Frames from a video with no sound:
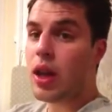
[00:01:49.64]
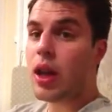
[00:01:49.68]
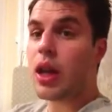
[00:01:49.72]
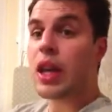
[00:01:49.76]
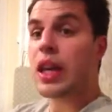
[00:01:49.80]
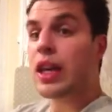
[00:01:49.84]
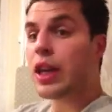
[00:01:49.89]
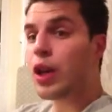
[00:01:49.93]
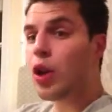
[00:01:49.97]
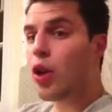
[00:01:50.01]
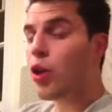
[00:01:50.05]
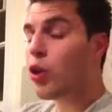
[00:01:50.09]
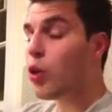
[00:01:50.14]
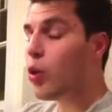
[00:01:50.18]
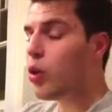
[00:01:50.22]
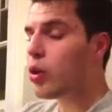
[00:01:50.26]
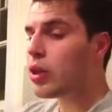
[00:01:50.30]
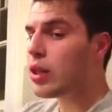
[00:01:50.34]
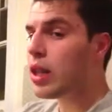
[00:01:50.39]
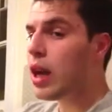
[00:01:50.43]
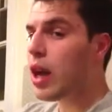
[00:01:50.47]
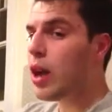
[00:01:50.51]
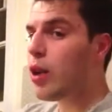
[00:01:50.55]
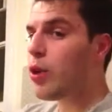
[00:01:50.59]
he got
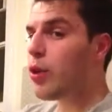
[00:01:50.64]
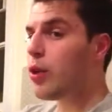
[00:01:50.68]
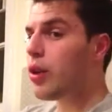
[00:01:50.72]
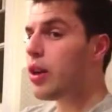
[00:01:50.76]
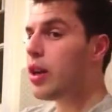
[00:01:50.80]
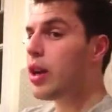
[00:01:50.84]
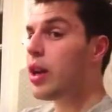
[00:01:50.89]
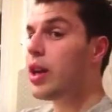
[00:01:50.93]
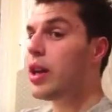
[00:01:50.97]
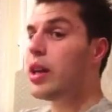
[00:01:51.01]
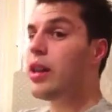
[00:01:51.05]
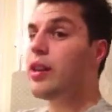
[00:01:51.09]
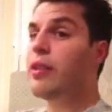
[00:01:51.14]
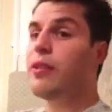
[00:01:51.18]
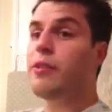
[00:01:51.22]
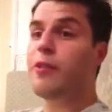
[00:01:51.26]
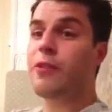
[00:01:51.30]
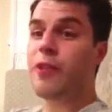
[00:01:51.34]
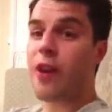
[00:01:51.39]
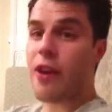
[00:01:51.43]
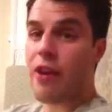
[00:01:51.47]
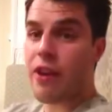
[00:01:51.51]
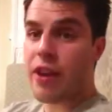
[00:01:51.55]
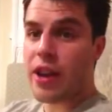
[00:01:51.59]
knocked out in the
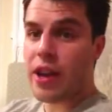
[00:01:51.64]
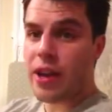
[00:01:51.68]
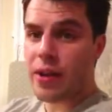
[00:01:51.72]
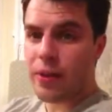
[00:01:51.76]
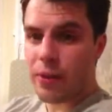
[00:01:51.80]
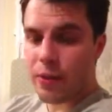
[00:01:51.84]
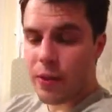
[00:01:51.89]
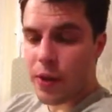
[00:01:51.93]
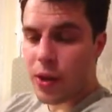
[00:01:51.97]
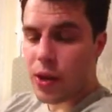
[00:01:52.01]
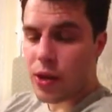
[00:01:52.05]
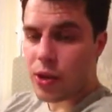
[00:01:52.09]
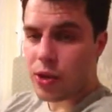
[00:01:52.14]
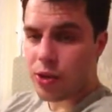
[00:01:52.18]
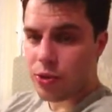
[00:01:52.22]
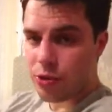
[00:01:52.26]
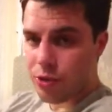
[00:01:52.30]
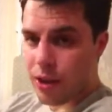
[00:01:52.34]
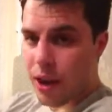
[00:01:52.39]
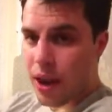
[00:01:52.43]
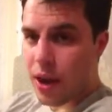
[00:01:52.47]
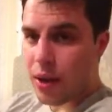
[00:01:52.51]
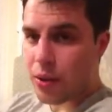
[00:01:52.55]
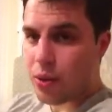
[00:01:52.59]
very first
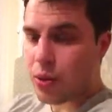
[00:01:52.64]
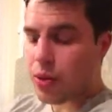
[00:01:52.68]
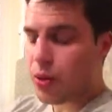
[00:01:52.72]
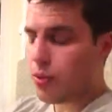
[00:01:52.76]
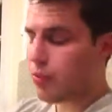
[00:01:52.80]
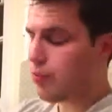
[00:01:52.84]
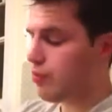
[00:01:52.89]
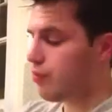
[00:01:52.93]
round.